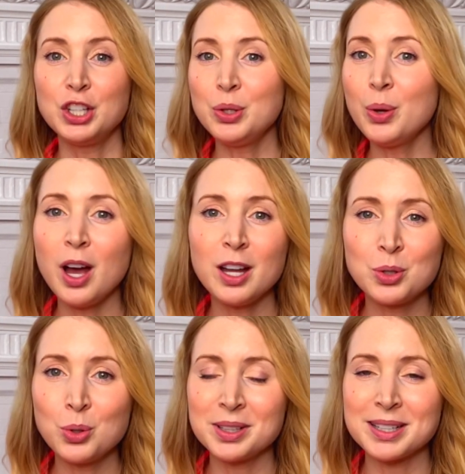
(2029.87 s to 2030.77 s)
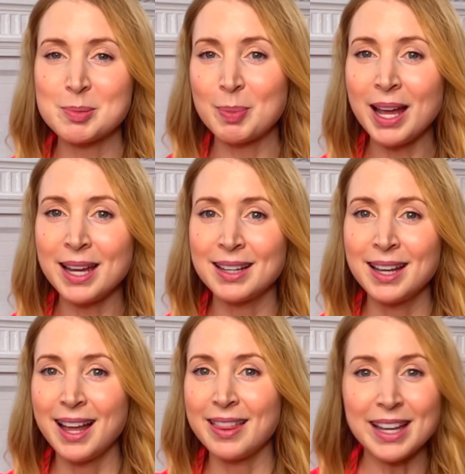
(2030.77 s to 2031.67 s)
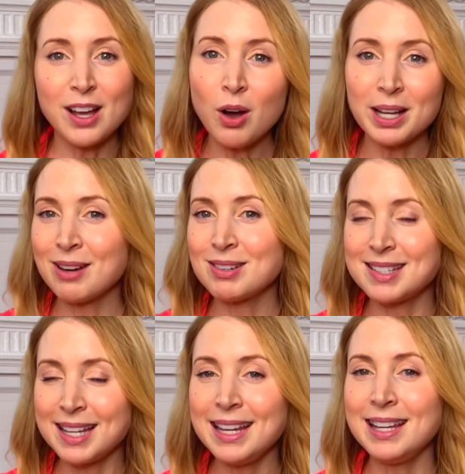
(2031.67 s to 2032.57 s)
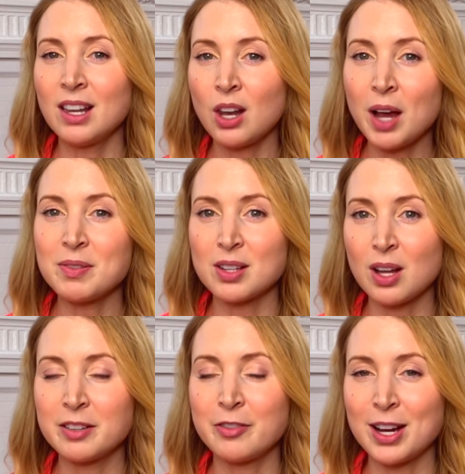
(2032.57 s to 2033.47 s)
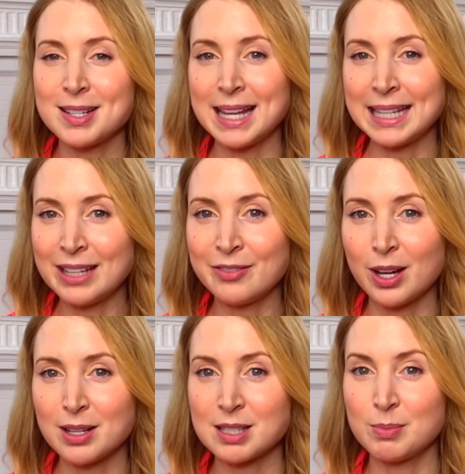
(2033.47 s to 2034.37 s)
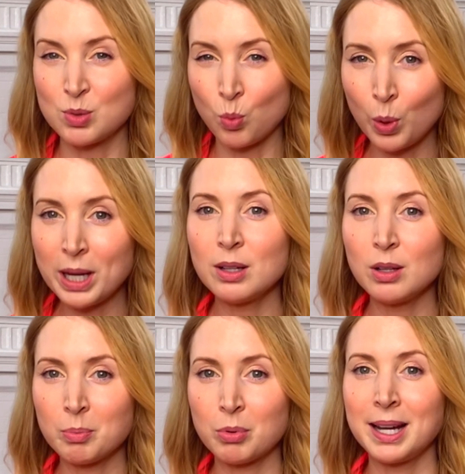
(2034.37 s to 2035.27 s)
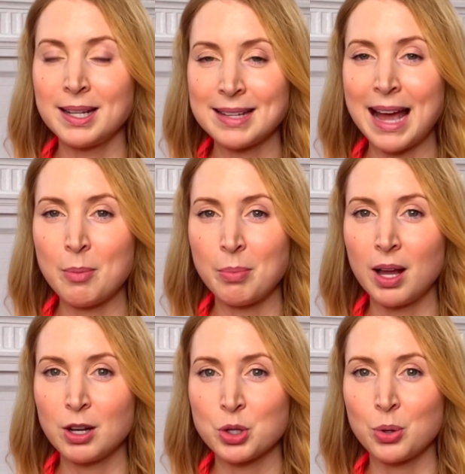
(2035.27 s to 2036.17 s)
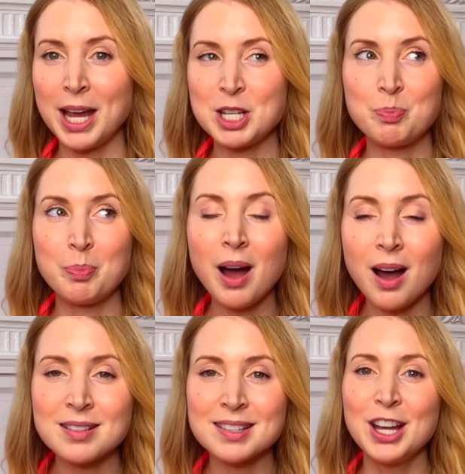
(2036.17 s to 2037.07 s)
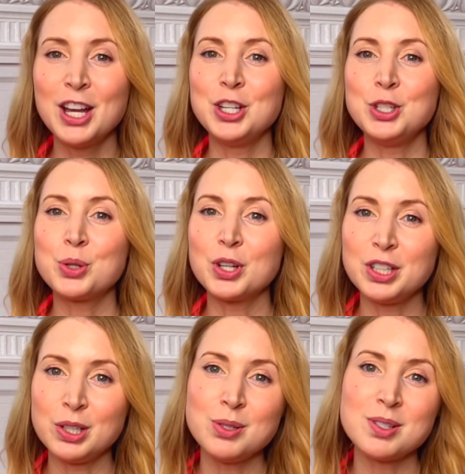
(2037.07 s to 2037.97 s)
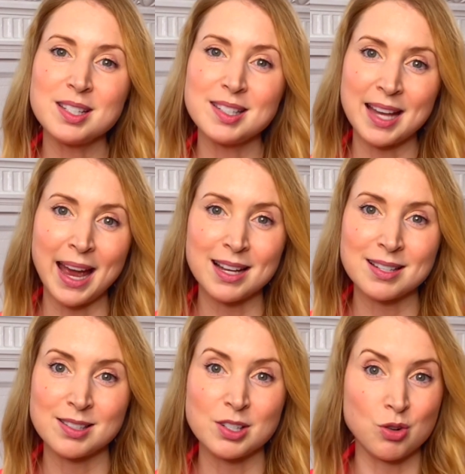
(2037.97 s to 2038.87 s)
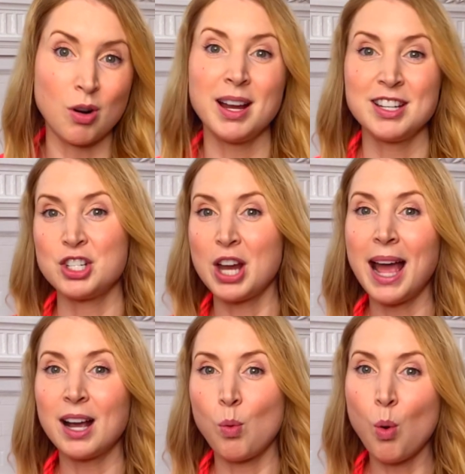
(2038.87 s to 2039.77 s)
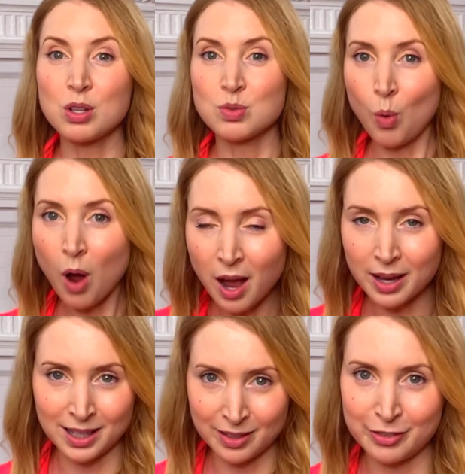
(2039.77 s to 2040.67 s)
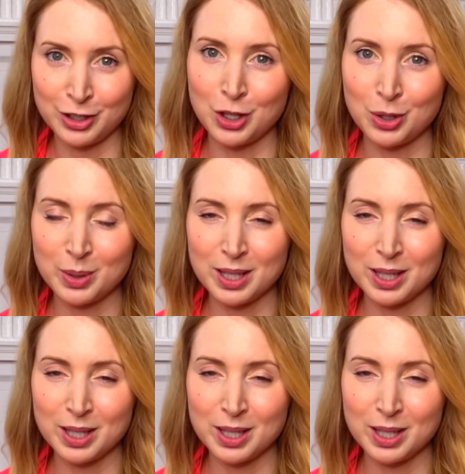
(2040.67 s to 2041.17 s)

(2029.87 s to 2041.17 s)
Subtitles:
You heard Gordon explain they can't guarantee the lifestyle advice they give customers will bring down biological age, but you can use the test to try and check what's working for you.